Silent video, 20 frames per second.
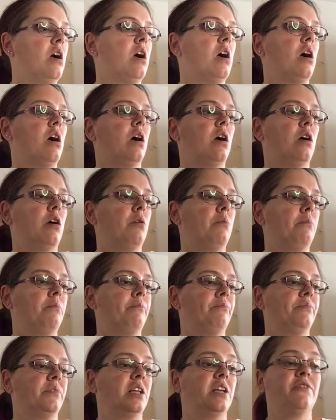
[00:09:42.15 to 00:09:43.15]
Um,
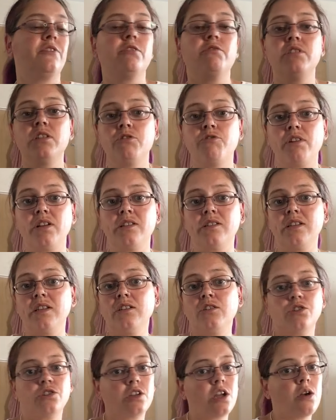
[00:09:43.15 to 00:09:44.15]
if you're
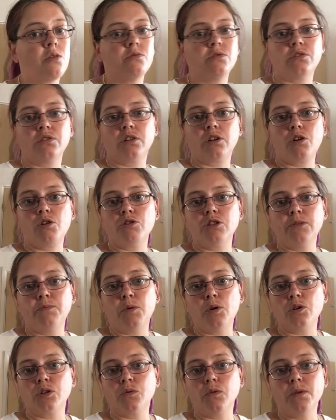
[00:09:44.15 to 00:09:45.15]
interested, just go onto the Glossy
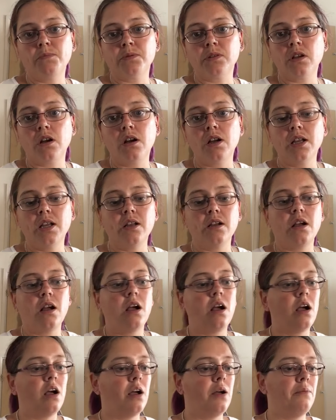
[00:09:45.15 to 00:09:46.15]
Box website
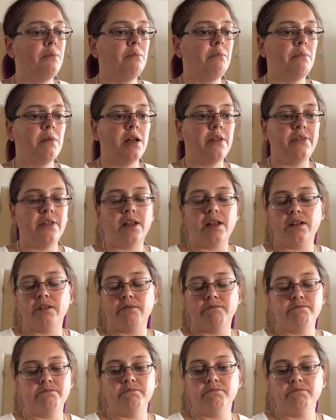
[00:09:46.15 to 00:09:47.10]
um, and then